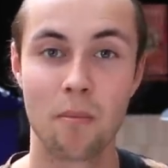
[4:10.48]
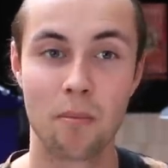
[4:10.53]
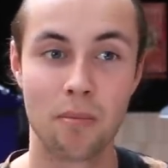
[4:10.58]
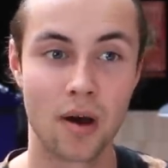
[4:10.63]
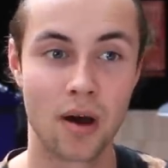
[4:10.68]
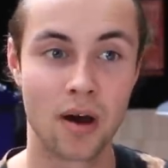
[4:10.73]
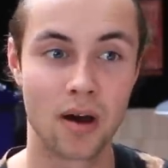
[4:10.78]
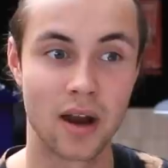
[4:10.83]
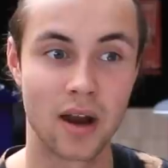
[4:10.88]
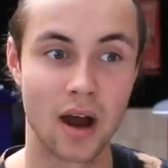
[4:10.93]

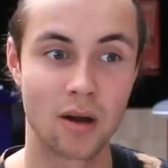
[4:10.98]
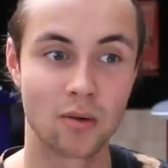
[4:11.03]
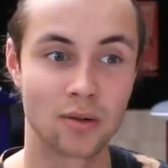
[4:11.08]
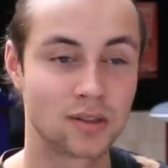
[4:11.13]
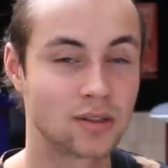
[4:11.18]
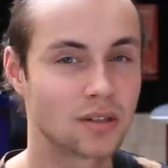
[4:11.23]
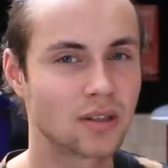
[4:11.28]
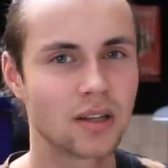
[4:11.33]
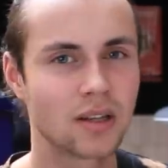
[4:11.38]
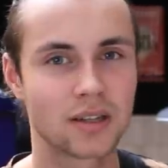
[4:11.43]
But I was
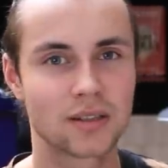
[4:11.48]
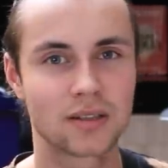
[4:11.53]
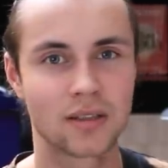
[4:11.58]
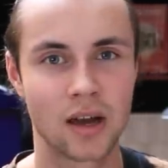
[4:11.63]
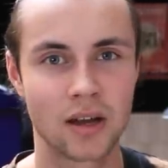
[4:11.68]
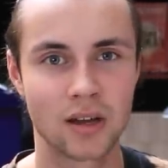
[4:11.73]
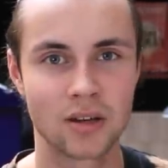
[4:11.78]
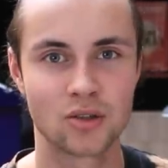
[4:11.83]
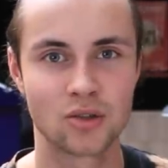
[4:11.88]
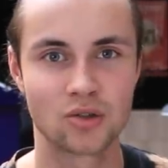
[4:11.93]
still
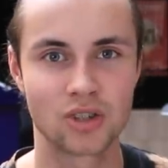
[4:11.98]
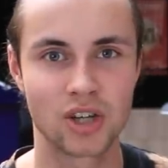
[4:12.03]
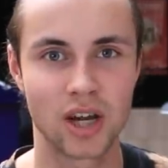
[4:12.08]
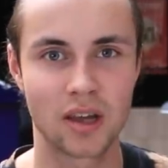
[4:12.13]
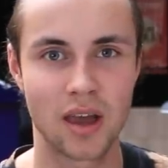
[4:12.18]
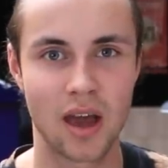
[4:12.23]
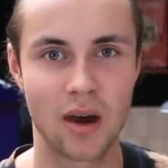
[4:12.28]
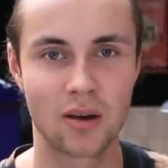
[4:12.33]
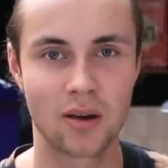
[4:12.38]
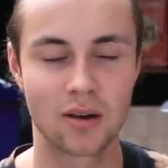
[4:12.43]
excited to
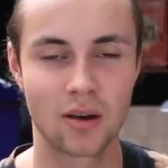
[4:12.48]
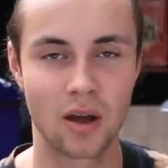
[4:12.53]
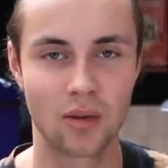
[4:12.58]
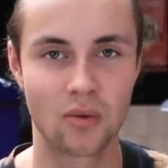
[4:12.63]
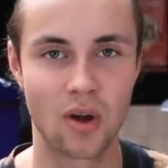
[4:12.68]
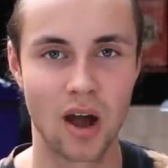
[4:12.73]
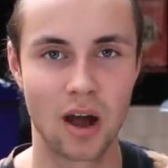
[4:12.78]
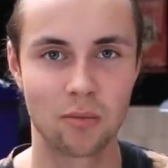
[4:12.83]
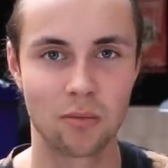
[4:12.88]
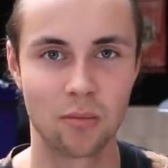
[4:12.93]
check out
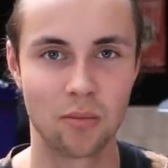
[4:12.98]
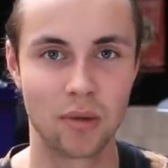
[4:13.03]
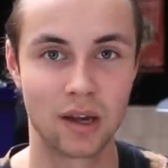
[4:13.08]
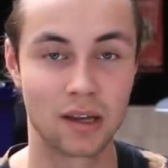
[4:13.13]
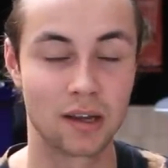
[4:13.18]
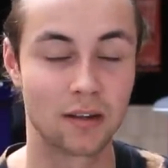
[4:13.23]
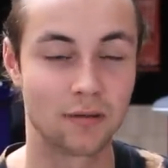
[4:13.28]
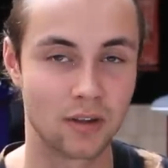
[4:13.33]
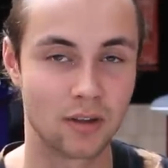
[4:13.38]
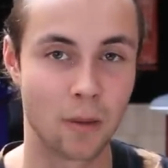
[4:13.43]
another album
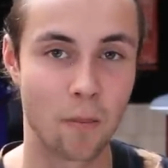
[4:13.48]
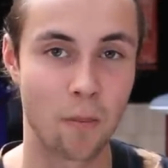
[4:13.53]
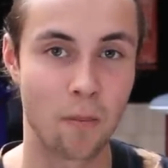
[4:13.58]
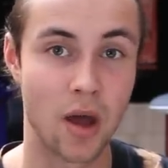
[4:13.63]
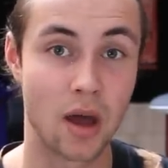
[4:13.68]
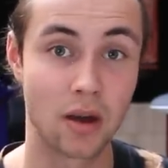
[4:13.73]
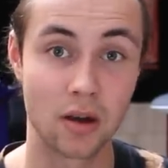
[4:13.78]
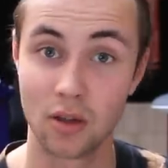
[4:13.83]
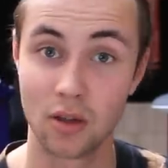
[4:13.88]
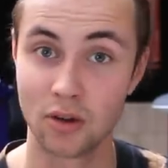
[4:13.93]
and give them
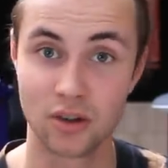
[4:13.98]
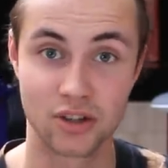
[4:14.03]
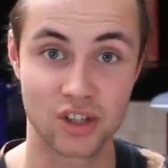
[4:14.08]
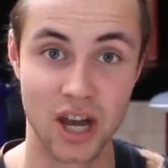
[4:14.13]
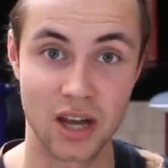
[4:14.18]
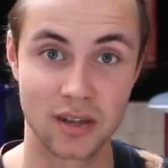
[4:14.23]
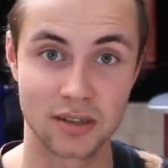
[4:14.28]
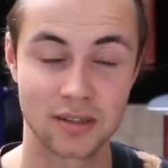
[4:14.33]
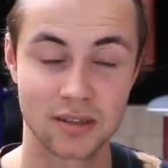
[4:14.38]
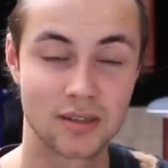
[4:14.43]
another
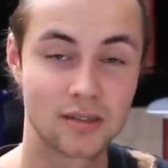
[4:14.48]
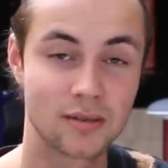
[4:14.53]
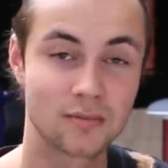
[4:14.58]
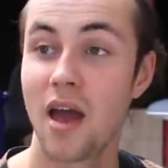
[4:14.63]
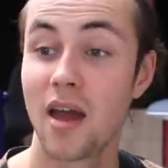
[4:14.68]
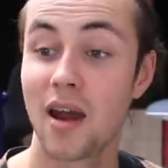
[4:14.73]
chance.